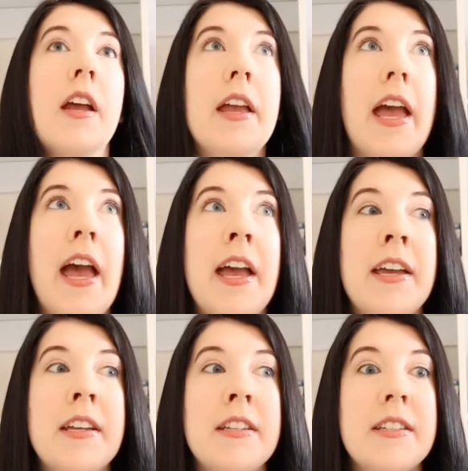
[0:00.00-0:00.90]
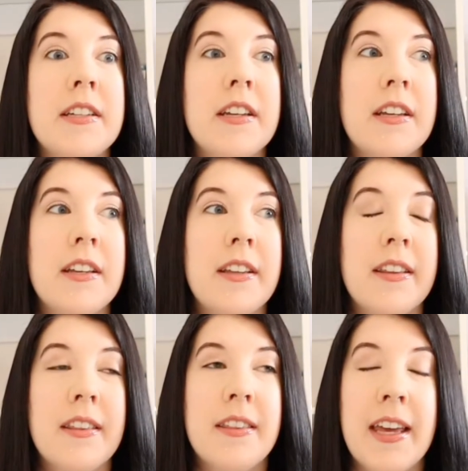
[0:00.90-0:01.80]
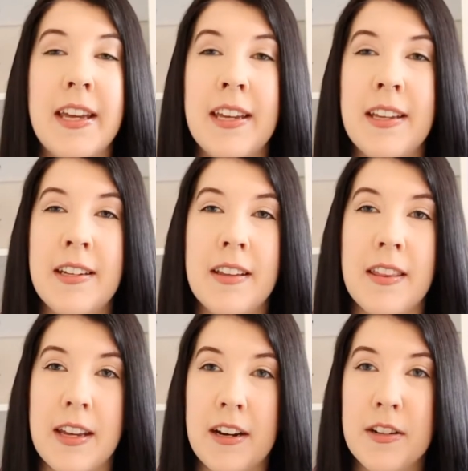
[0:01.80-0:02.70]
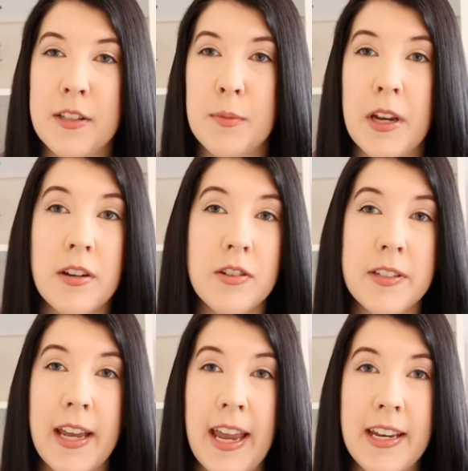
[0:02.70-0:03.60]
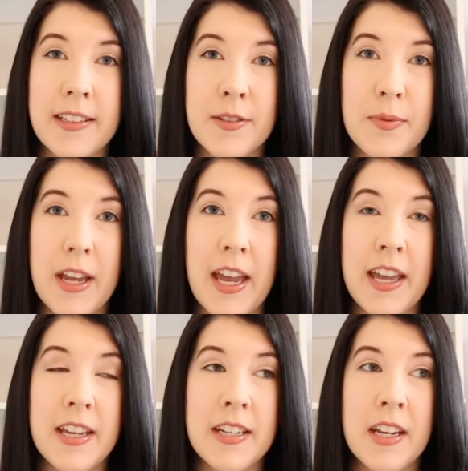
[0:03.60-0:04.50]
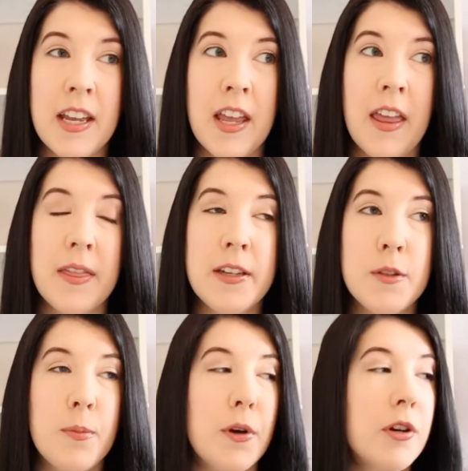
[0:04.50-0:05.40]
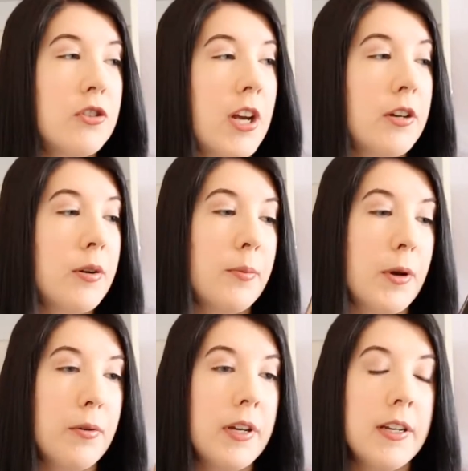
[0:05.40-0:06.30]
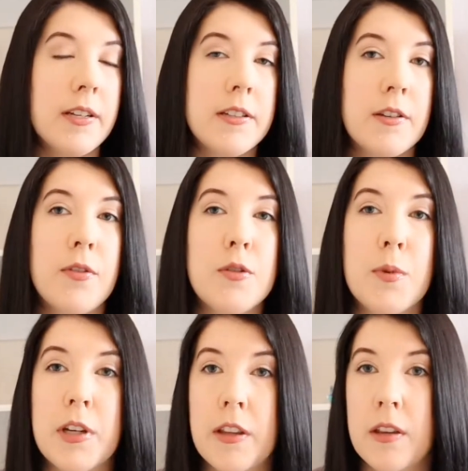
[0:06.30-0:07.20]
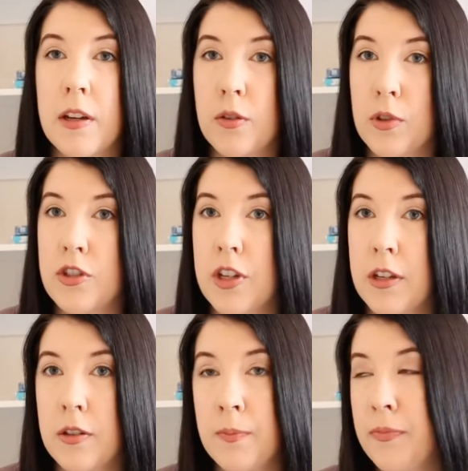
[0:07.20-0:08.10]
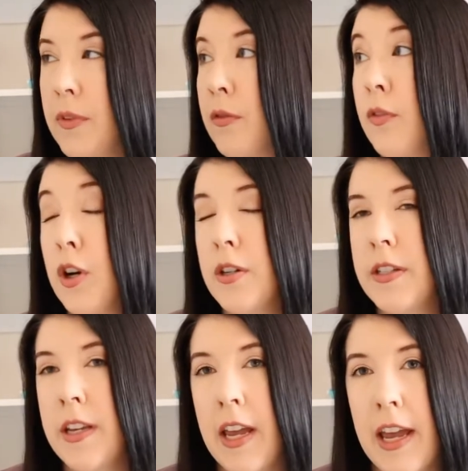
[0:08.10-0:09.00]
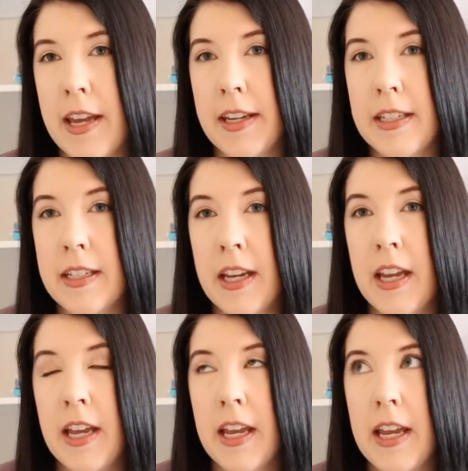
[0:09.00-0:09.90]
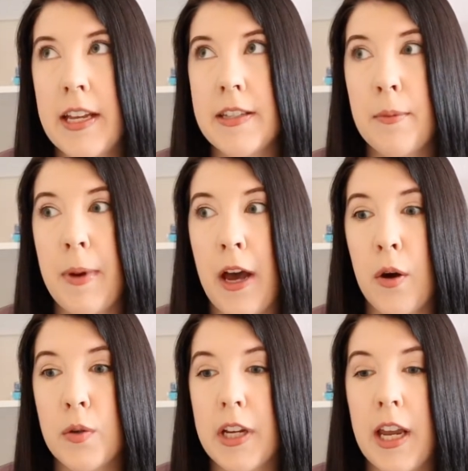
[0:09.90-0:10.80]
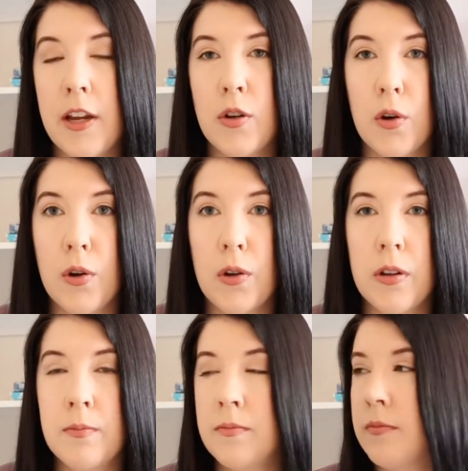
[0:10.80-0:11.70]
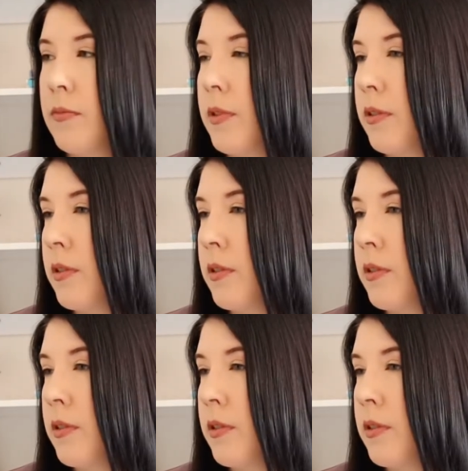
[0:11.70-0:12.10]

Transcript: And then there's some characters I hate. And this book, Shadow and Bone, is the first book in the Grisha verse, and it's about a girl, well,